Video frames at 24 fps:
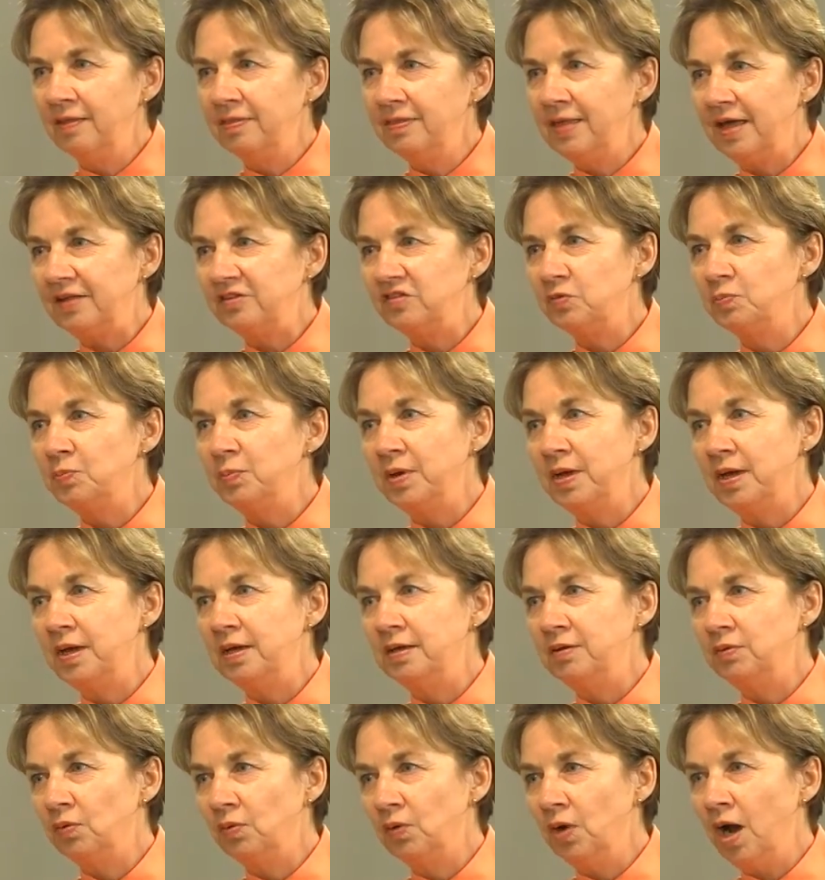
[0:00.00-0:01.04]
that's
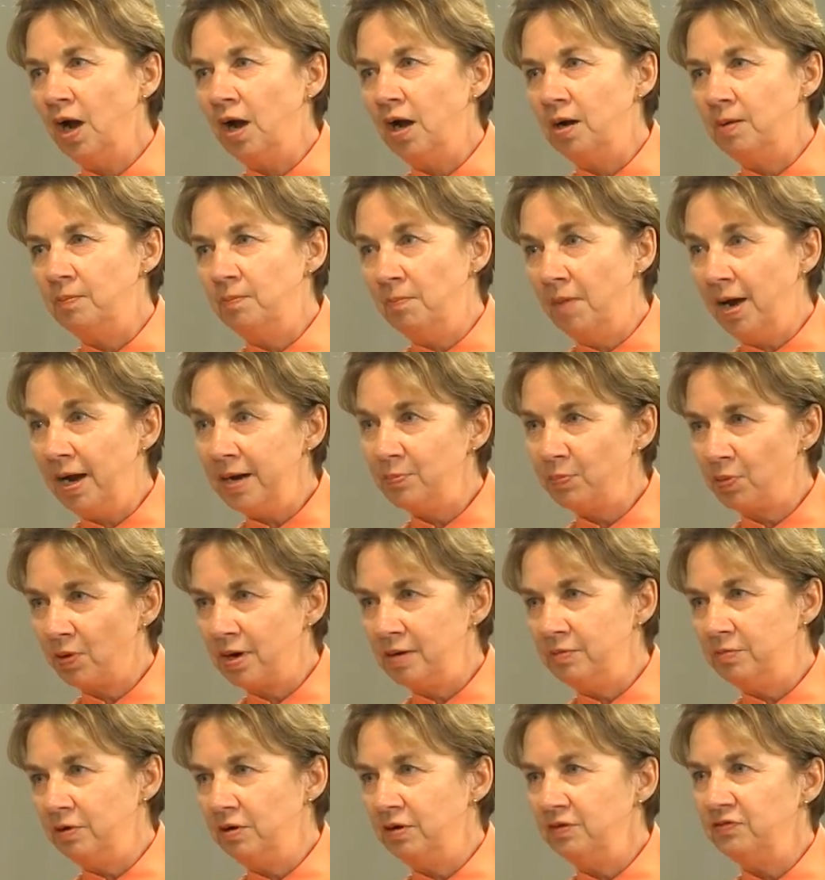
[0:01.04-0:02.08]
been my
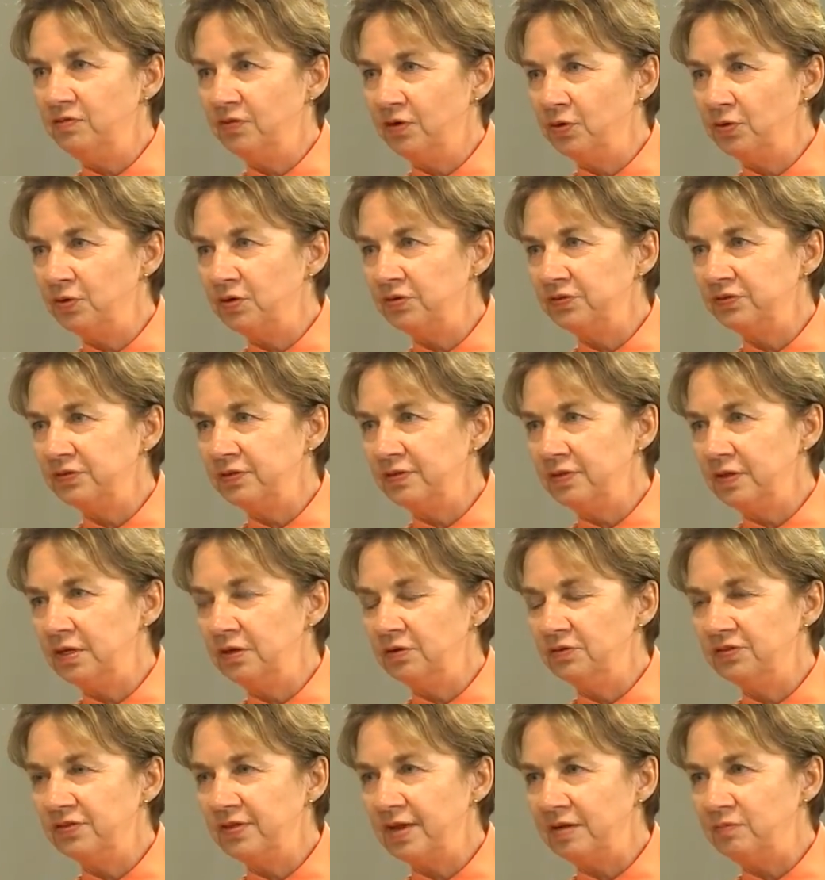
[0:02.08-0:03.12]
primary focus in the
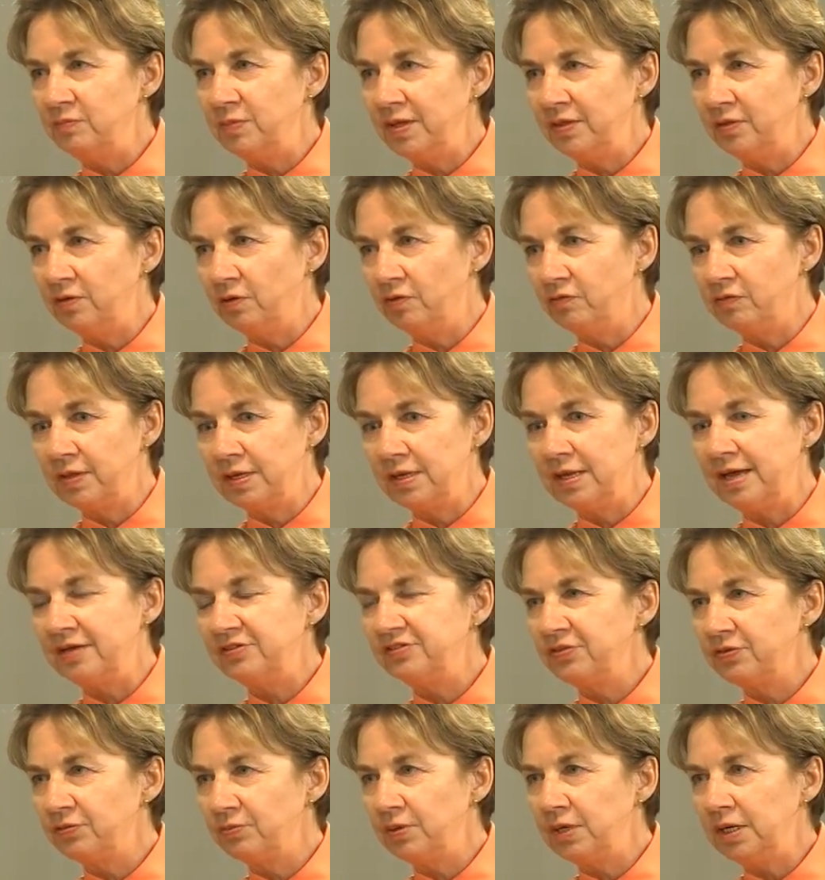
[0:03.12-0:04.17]
years that I've been there over the
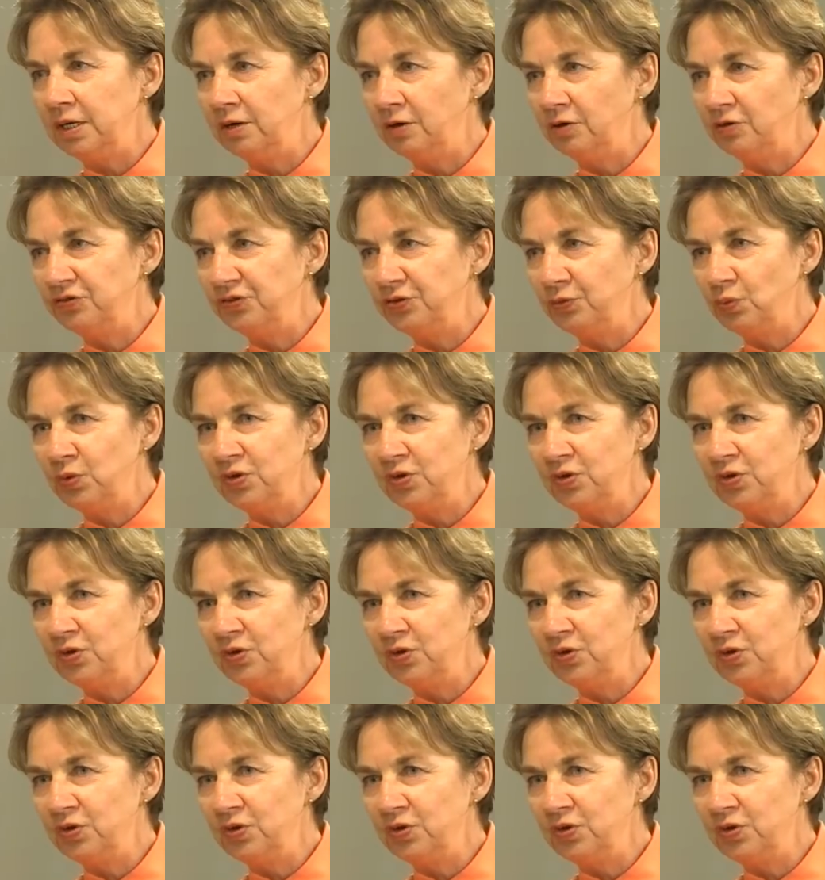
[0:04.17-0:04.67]
last 3 years.